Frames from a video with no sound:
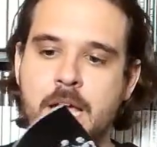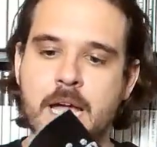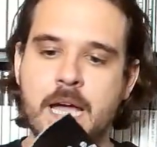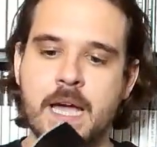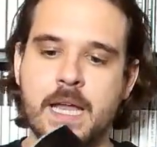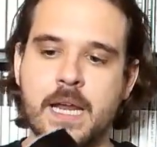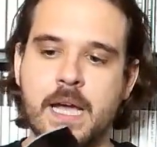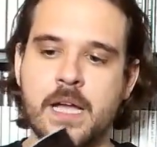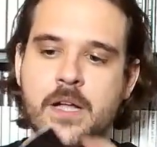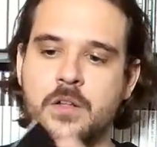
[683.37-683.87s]

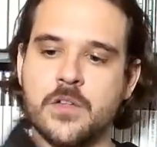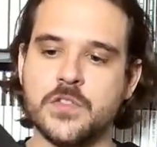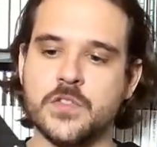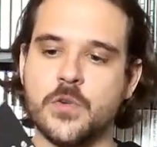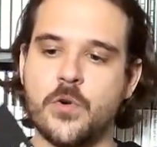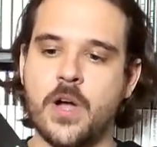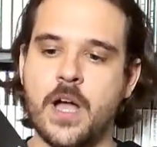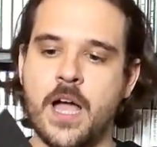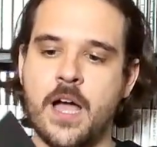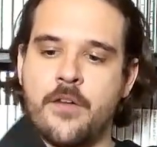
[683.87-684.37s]
and I
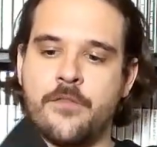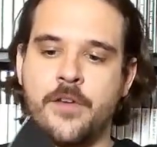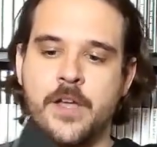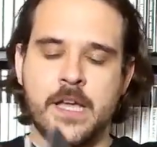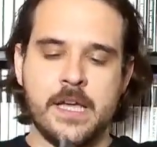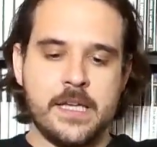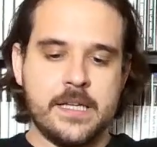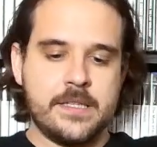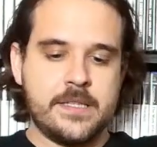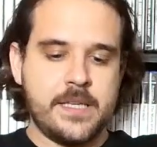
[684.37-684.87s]
also have
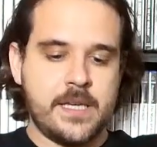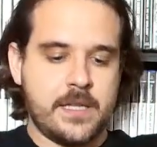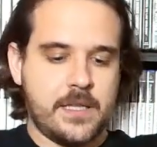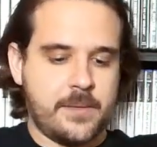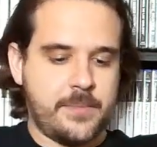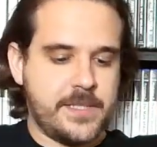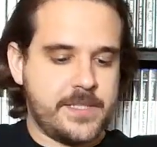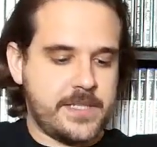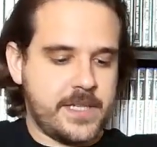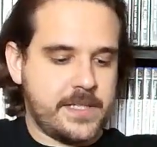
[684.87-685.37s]
the...
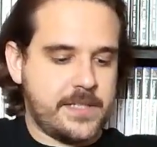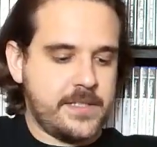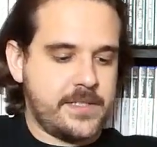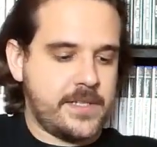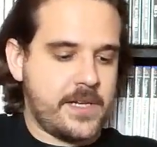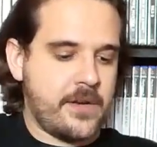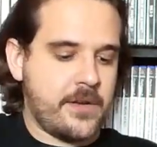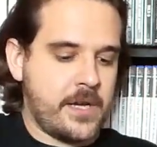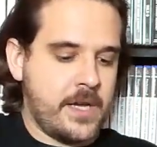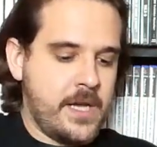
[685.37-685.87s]
Let me take
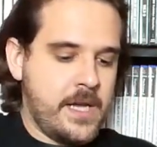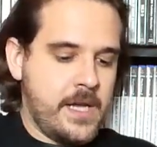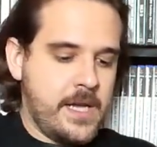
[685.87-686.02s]
these out.